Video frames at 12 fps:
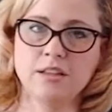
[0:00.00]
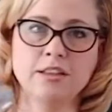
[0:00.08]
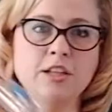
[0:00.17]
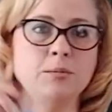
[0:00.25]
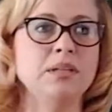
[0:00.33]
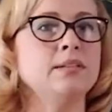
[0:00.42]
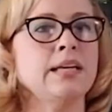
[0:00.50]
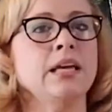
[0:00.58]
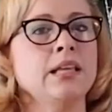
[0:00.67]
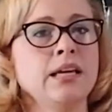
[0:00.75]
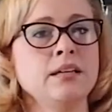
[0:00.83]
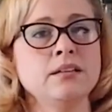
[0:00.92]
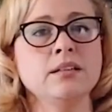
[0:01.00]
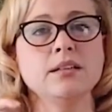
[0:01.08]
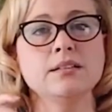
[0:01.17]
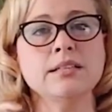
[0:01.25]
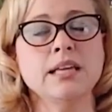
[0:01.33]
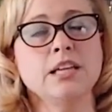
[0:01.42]
little bit of saline.
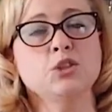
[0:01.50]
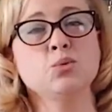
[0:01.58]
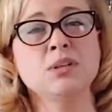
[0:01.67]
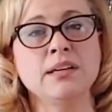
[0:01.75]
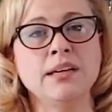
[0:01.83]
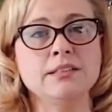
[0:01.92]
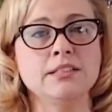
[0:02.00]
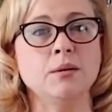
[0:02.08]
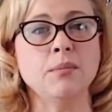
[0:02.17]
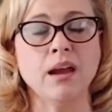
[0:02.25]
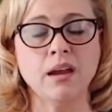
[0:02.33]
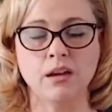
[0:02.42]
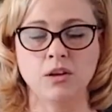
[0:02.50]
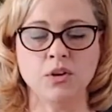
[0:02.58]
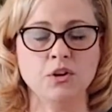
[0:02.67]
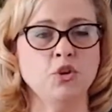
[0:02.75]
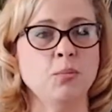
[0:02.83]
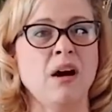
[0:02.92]
Saline is really easy to make. You
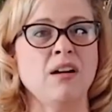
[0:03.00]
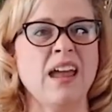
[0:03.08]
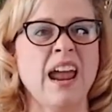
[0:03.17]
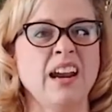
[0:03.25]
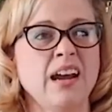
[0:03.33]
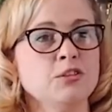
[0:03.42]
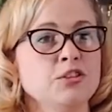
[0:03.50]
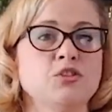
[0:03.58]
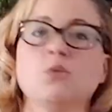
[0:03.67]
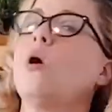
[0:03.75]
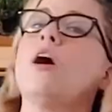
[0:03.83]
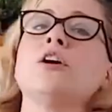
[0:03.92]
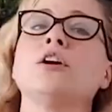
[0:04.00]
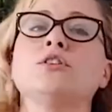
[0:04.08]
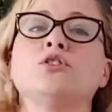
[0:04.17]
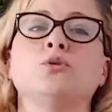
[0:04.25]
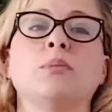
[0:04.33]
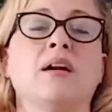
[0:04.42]
can do about 8 ounces of water
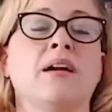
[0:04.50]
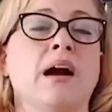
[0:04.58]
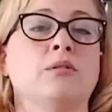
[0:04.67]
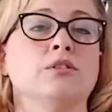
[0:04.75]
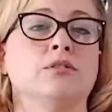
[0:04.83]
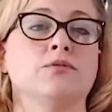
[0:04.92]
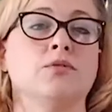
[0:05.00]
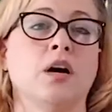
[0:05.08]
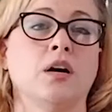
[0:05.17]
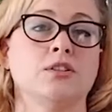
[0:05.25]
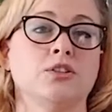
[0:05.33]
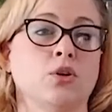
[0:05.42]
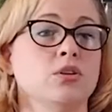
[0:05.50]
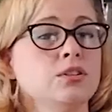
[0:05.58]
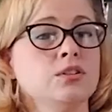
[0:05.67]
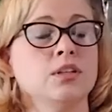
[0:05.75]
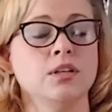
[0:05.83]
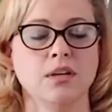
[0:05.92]
to about 1 ounce of salt.
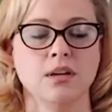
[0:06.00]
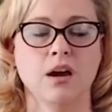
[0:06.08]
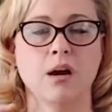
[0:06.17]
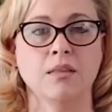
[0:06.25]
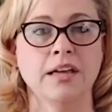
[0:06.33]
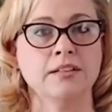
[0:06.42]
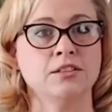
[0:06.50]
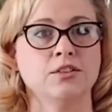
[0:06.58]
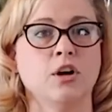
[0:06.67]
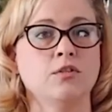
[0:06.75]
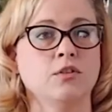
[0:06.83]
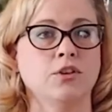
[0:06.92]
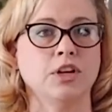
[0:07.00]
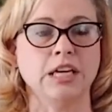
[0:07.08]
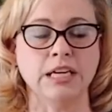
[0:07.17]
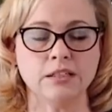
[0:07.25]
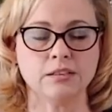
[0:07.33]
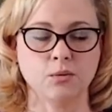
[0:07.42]
Let it dissolve over
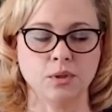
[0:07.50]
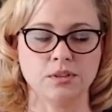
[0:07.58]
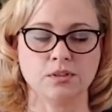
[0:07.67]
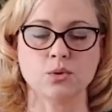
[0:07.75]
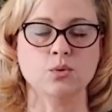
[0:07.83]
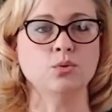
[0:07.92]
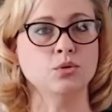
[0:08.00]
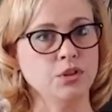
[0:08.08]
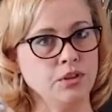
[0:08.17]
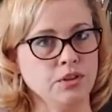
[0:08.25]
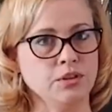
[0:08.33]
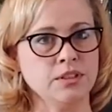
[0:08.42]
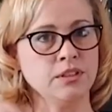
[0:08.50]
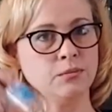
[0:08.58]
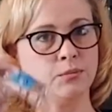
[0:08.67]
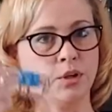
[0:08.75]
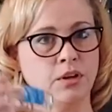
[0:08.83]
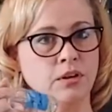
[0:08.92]
heat, and once it's cooled, you can use
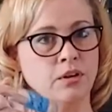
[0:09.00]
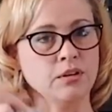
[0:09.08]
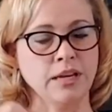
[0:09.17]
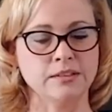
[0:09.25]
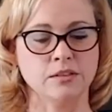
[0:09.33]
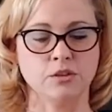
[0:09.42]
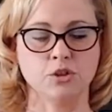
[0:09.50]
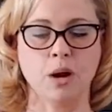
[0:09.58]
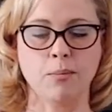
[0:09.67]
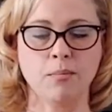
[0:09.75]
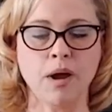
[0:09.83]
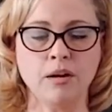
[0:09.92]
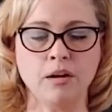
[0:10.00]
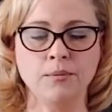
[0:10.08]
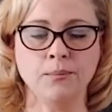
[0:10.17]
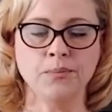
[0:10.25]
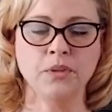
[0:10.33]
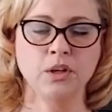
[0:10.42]
it. Put it in a nice little dropper
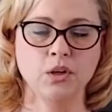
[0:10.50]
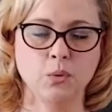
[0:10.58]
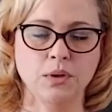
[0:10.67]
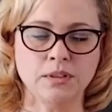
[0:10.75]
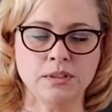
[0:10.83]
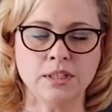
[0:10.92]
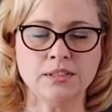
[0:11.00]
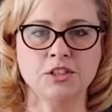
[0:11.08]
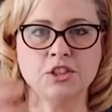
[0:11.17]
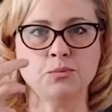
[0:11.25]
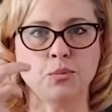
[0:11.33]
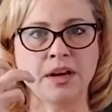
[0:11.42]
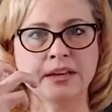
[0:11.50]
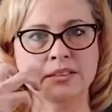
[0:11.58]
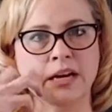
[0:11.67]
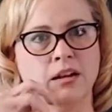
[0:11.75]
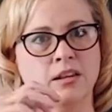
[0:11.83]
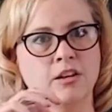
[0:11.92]
bottle. What this does is just brings
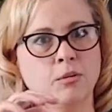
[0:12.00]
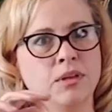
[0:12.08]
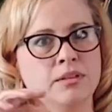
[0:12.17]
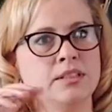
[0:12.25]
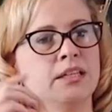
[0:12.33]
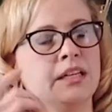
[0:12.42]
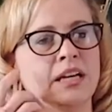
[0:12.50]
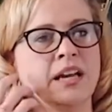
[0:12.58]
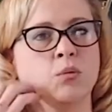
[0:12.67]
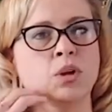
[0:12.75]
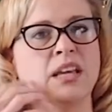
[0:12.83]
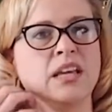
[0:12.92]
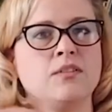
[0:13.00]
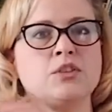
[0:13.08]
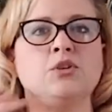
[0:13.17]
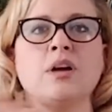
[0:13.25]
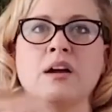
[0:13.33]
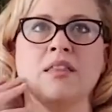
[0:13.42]
out a little bit of salinity. It really gives
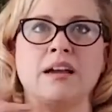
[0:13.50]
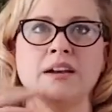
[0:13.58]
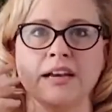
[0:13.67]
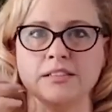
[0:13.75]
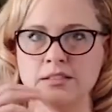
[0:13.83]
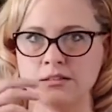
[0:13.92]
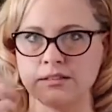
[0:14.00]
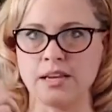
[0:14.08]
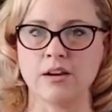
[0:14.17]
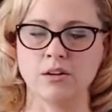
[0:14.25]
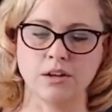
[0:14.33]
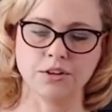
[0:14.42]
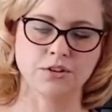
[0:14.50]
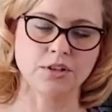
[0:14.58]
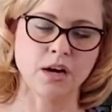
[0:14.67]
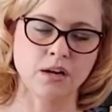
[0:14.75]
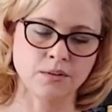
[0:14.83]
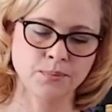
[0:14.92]
you like a nice little tingle on your
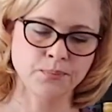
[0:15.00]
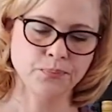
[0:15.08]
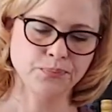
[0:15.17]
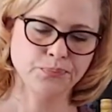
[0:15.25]
tongue.